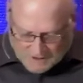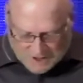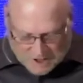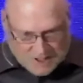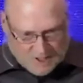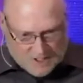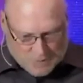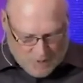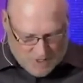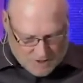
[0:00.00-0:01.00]
and she did this
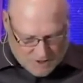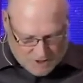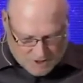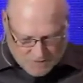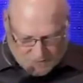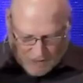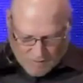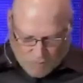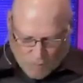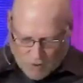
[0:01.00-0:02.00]
research and she found
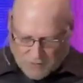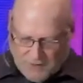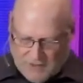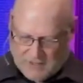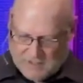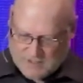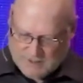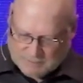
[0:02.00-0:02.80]
four things